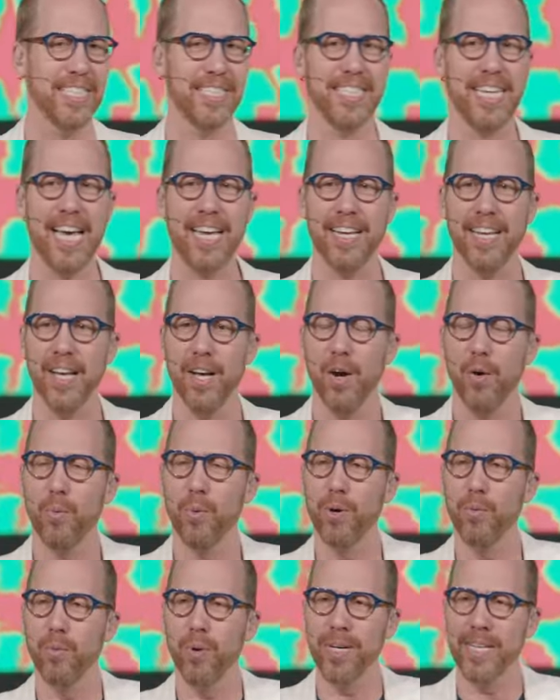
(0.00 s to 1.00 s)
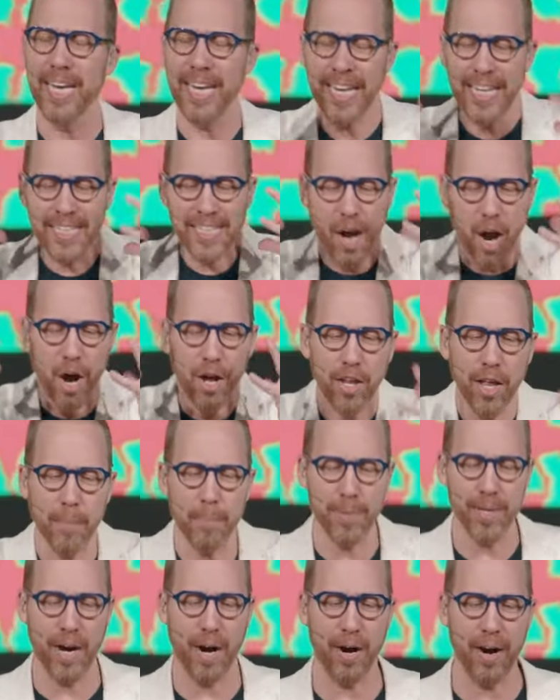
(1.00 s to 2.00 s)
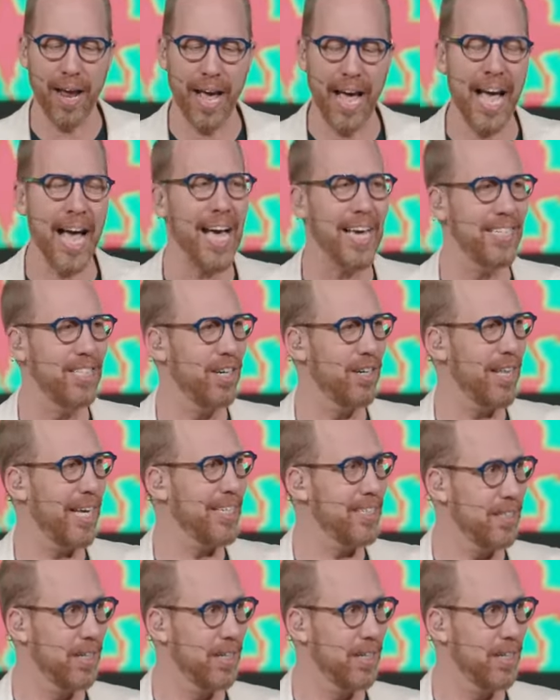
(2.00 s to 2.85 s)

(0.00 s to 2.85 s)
and yet we're, we're getting all up in our head. You're like,